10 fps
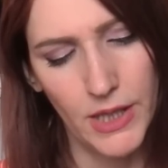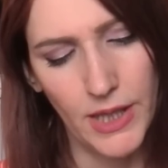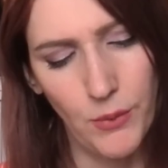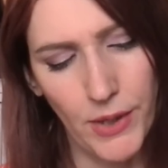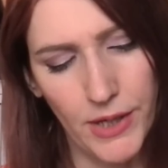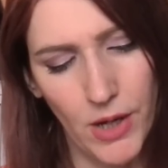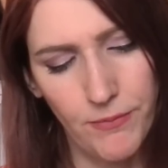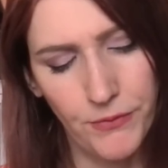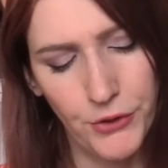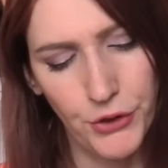they wait
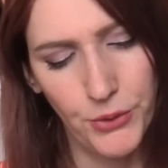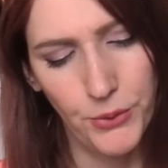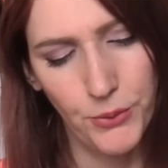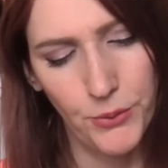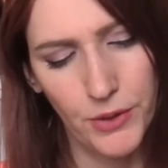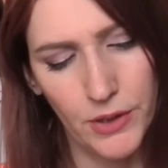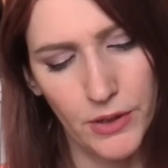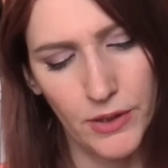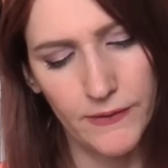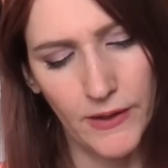up for you.
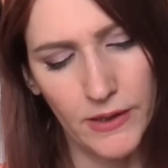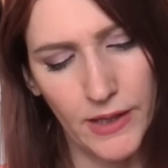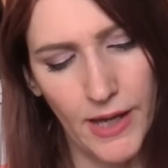It's like they